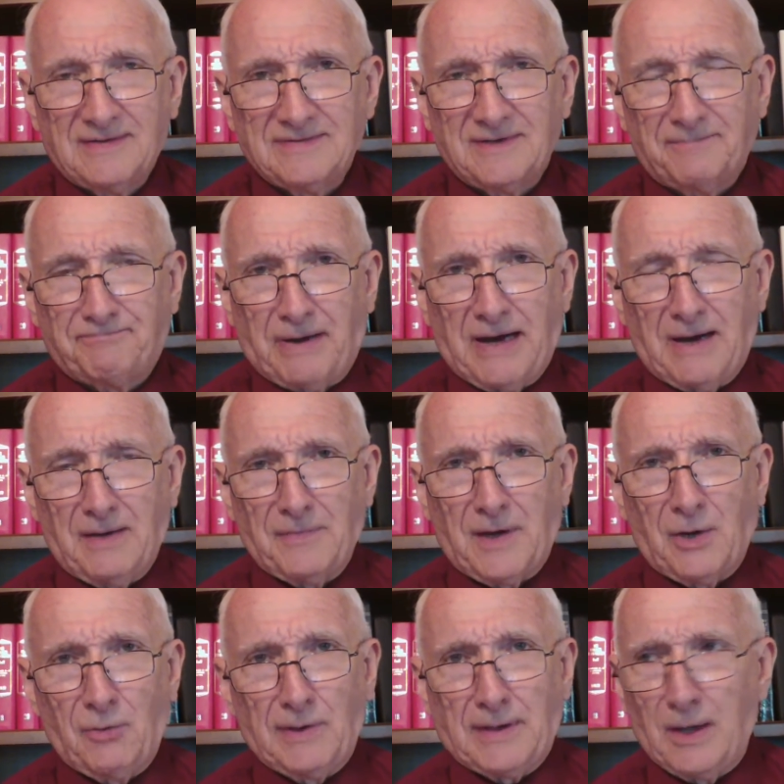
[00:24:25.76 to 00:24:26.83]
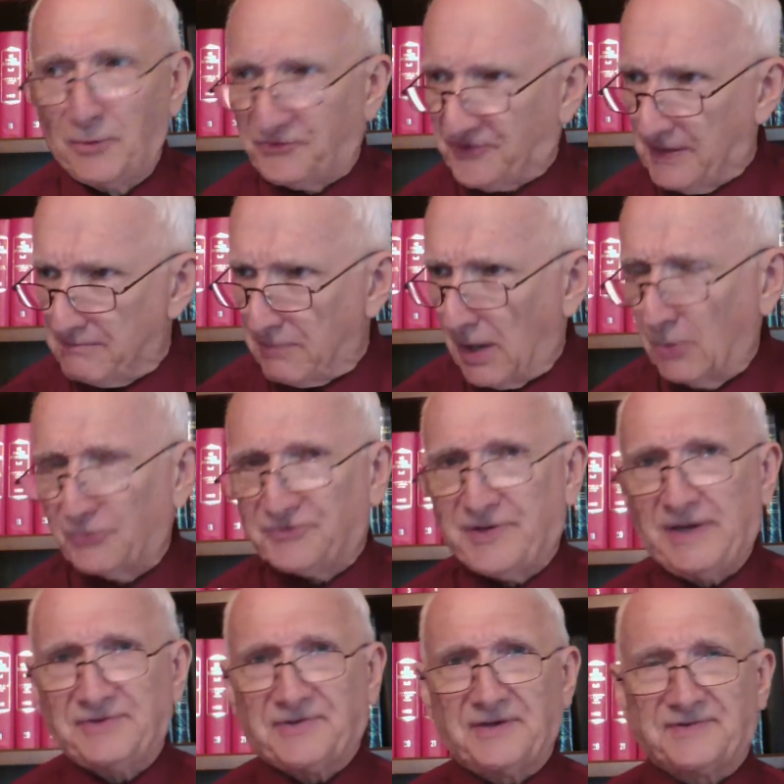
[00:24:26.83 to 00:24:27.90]
The power of the Holy Ghost that broke
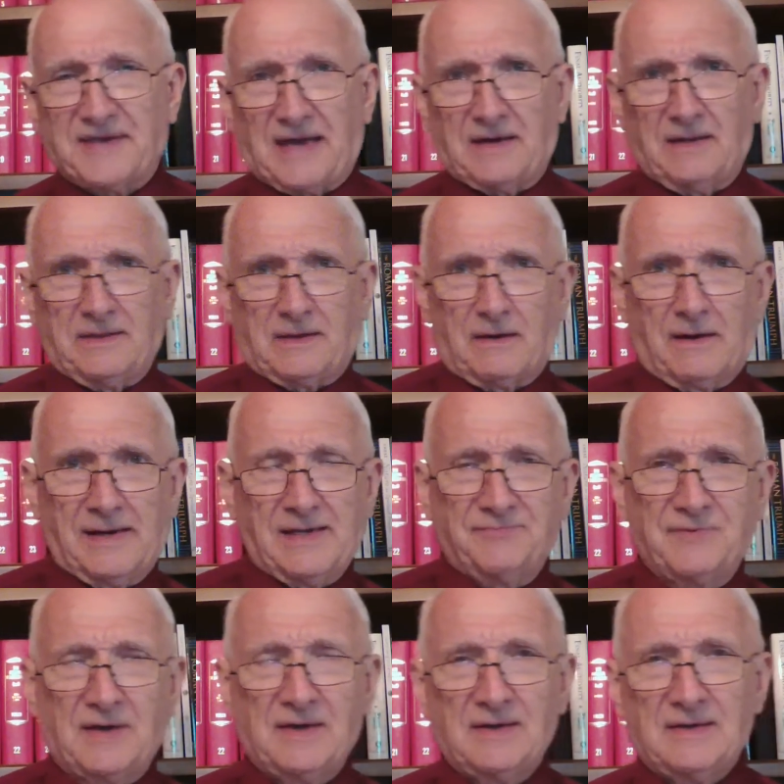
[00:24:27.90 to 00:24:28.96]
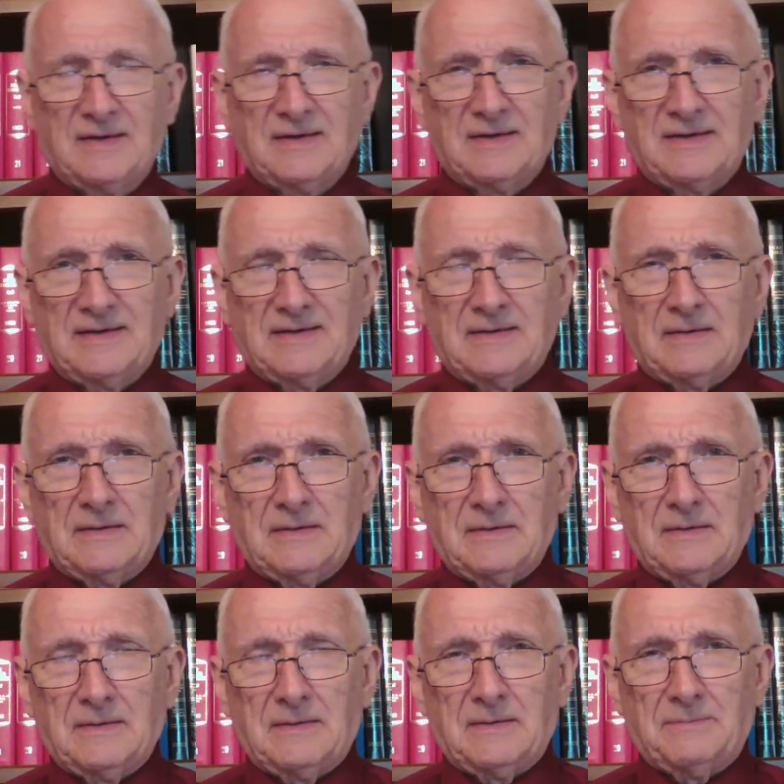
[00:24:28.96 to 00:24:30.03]
Jesus out of the grave.
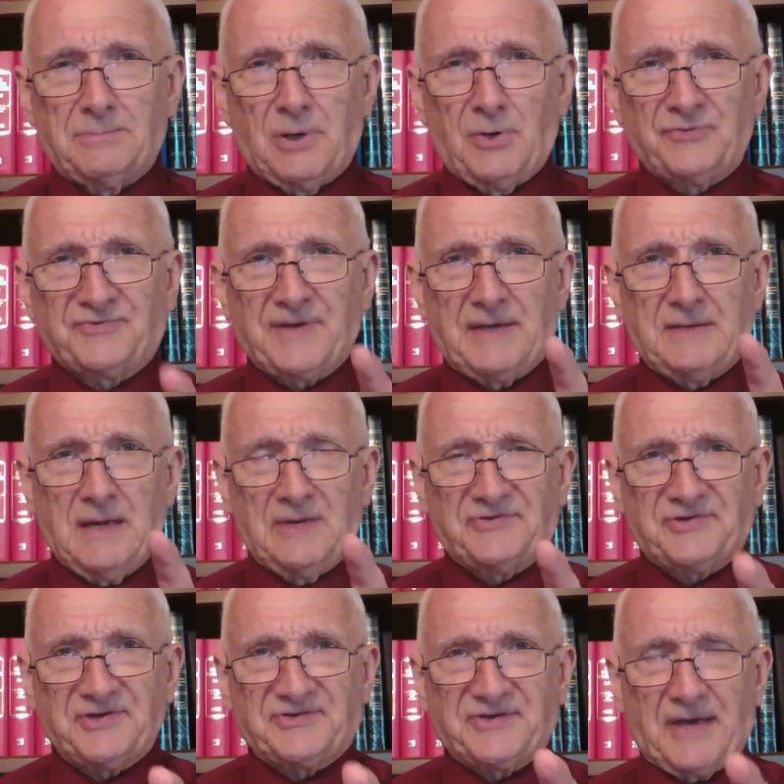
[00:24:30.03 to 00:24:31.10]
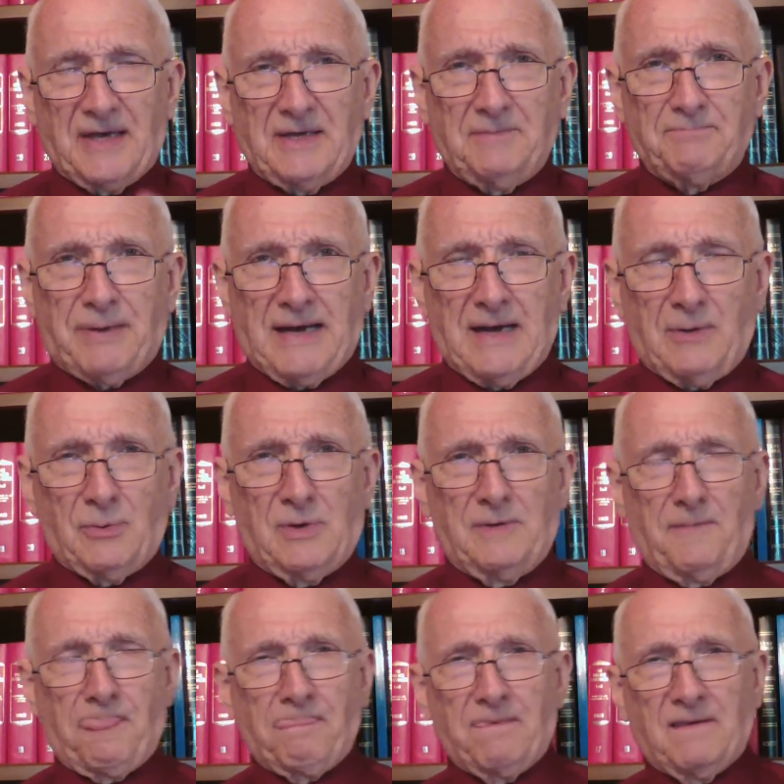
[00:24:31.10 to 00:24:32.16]
Paul said that's the same
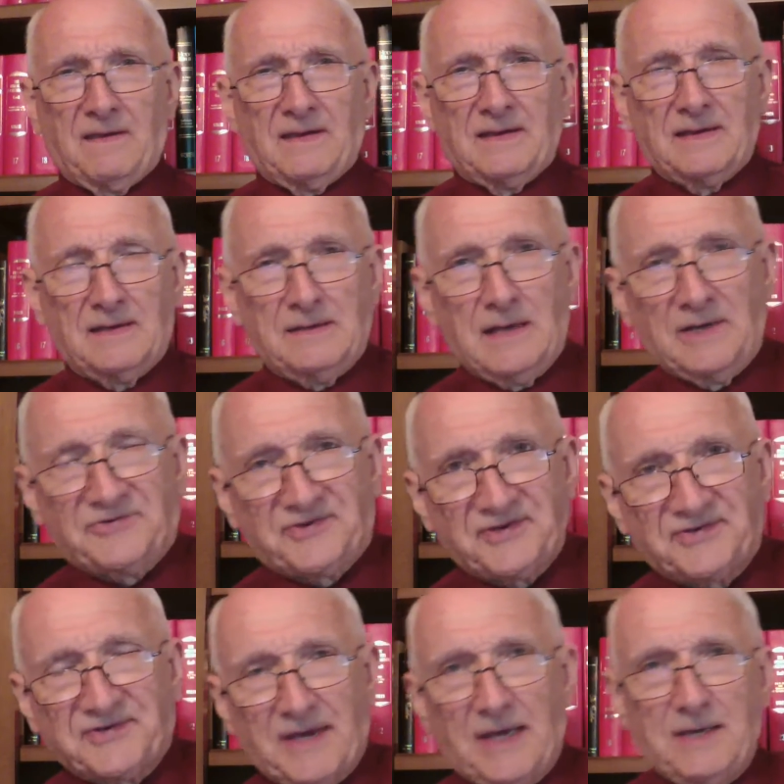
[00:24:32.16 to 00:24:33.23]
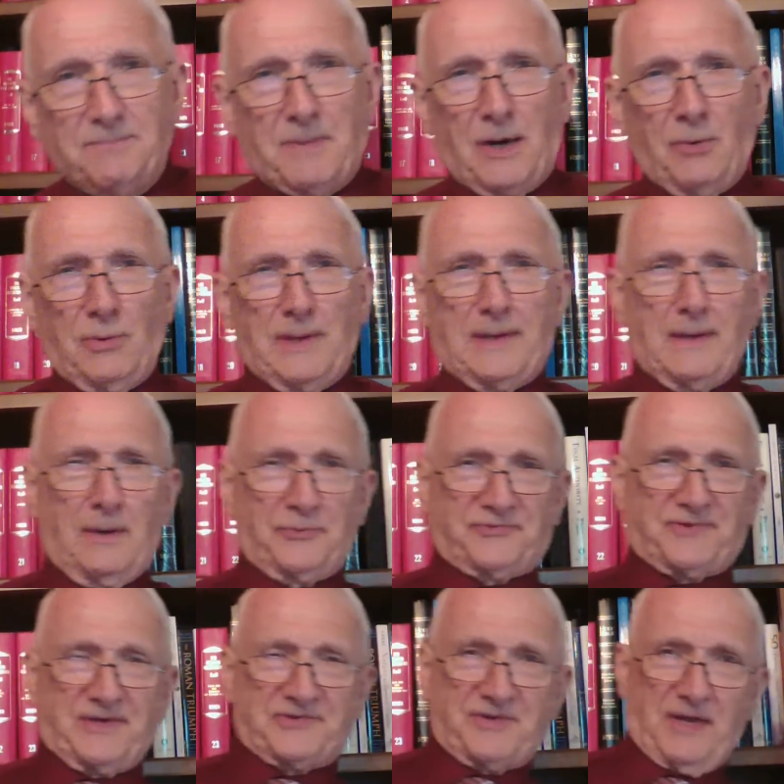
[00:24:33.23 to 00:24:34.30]
power, and that's the same Holy
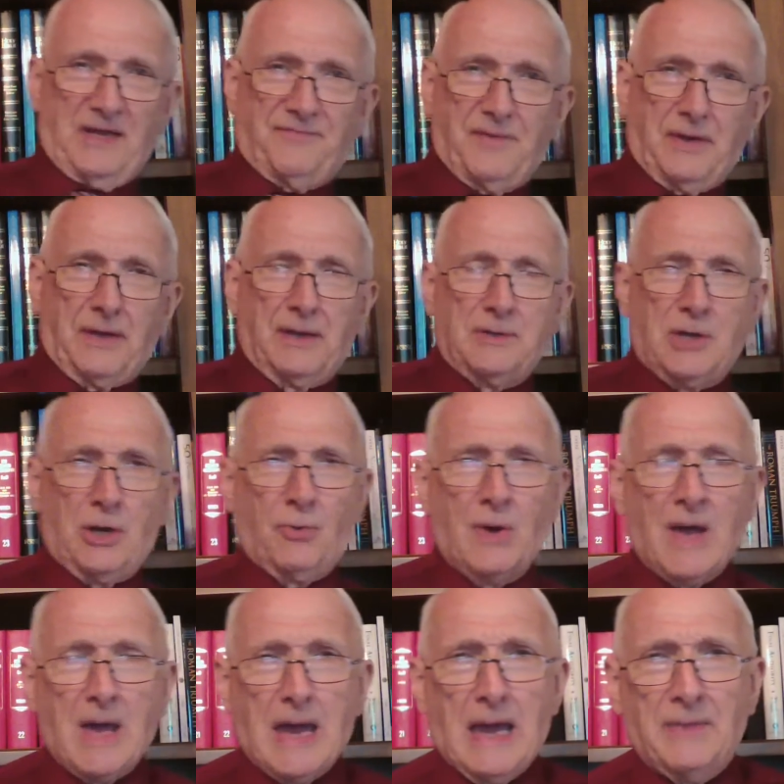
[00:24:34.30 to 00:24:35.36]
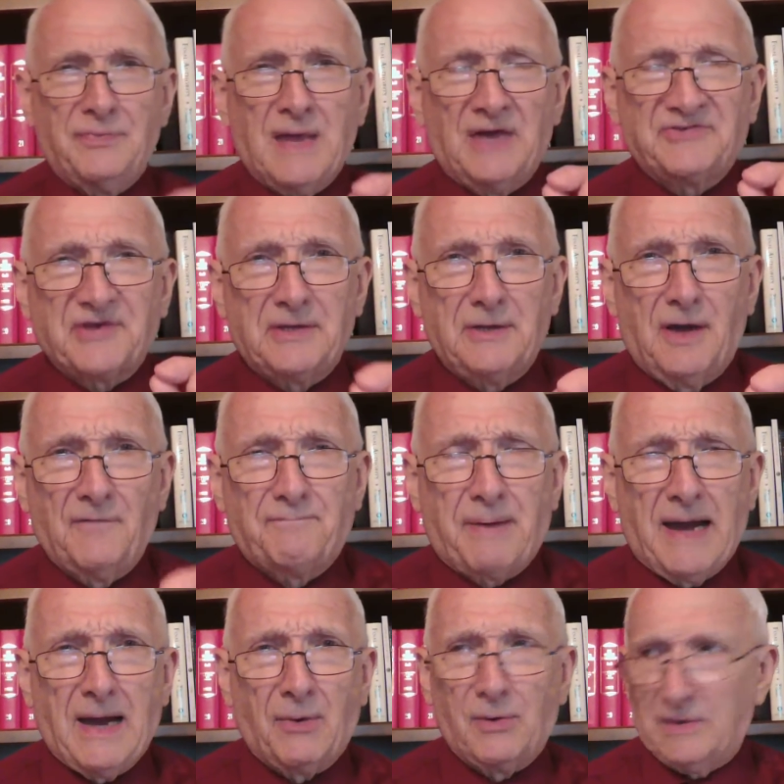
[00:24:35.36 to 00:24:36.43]
Ghost that's living in you, and that's enough
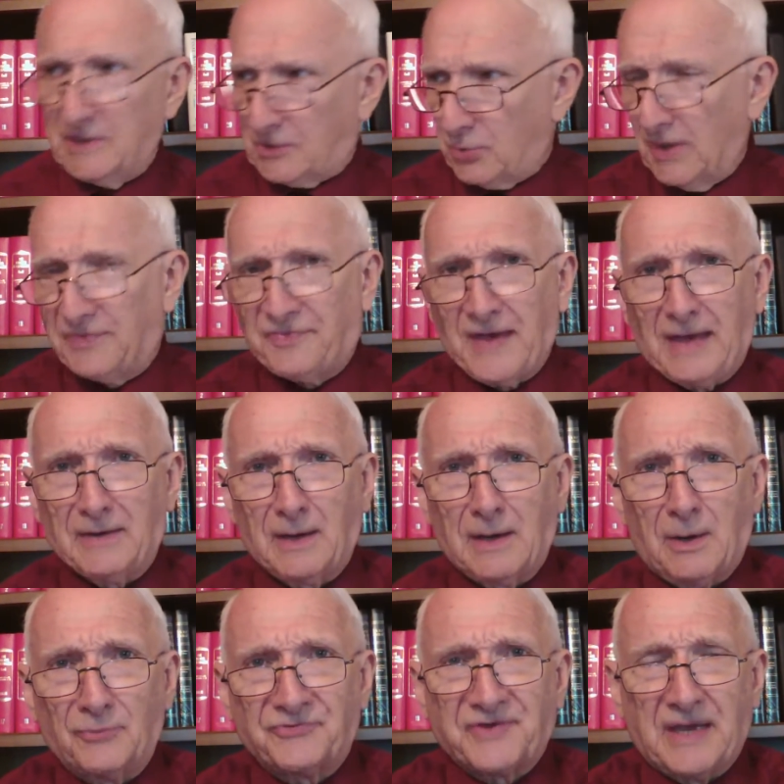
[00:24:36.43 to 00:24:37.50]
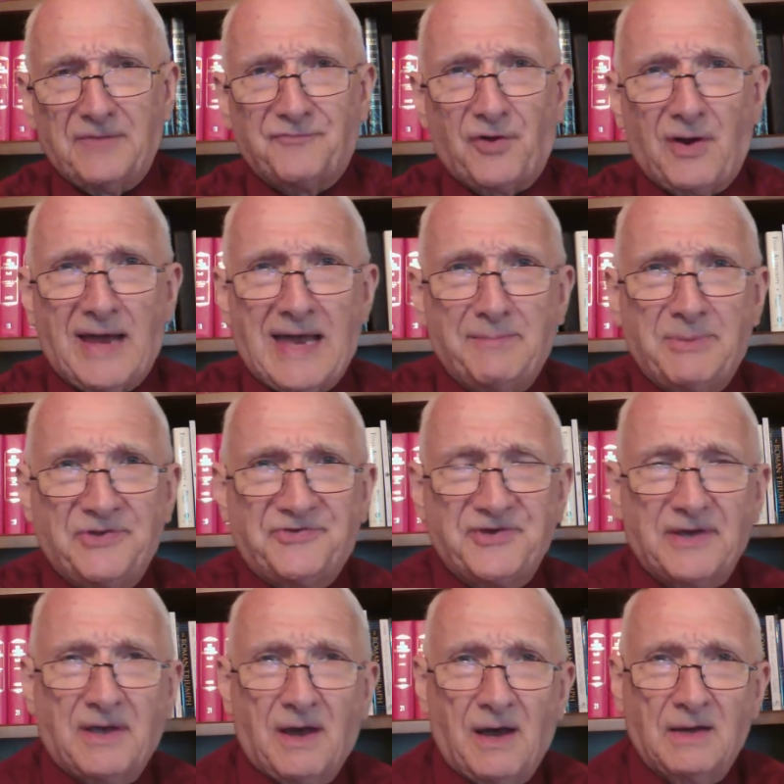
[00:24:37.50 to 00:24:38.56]
power to quit that little sinful habit
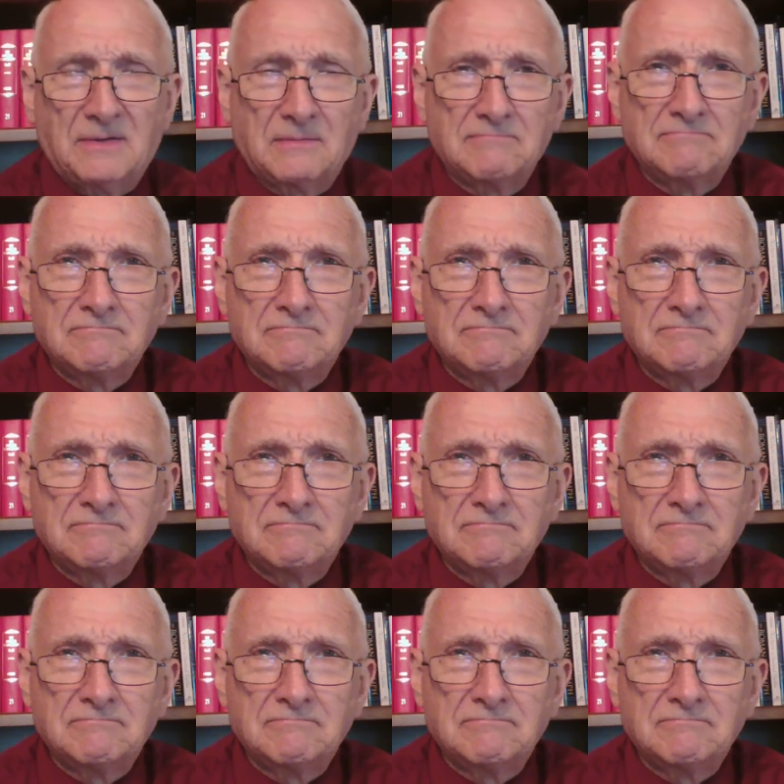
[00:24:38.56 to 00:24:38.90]
you got.